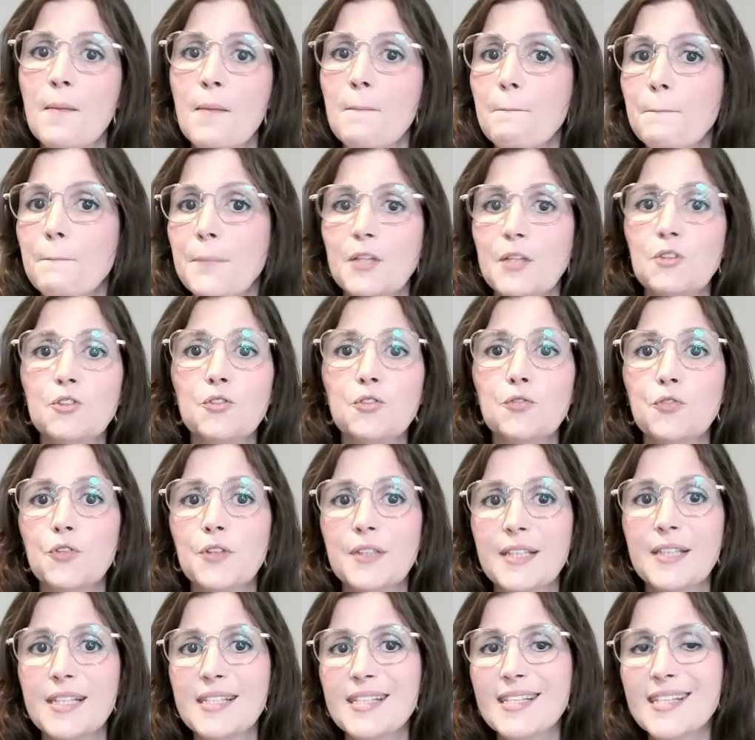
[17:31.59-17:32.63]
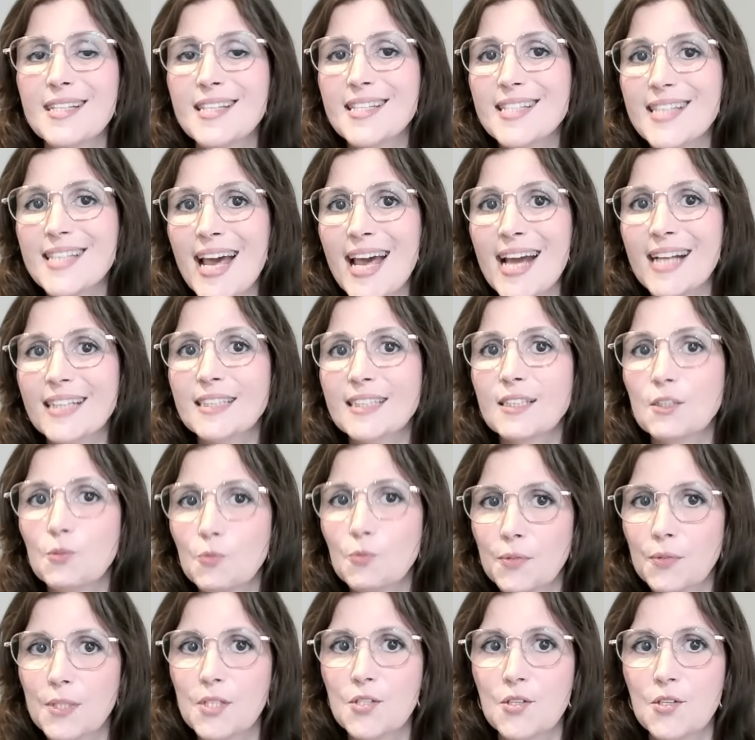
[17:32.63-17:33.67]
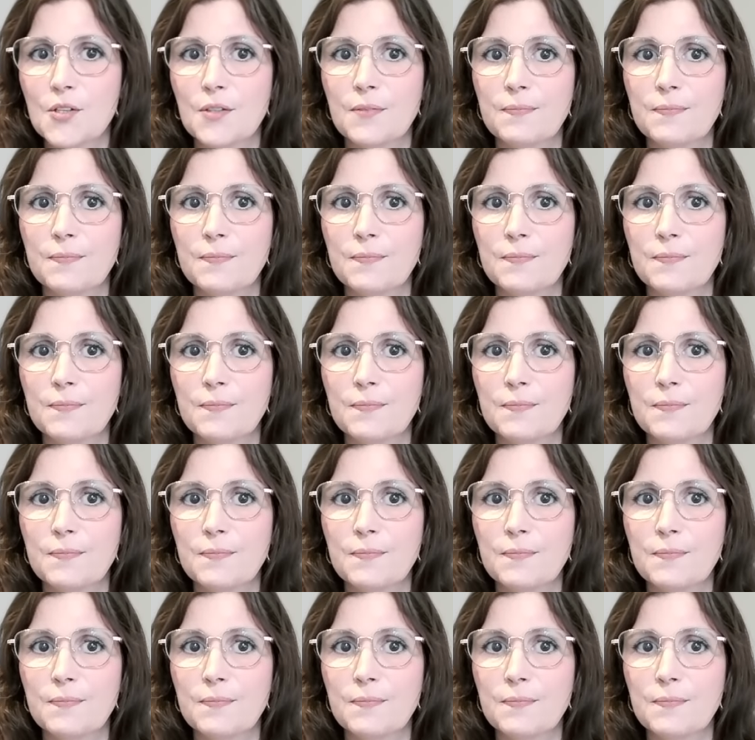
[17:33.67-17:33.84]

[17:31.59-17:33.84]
built for this exact reason.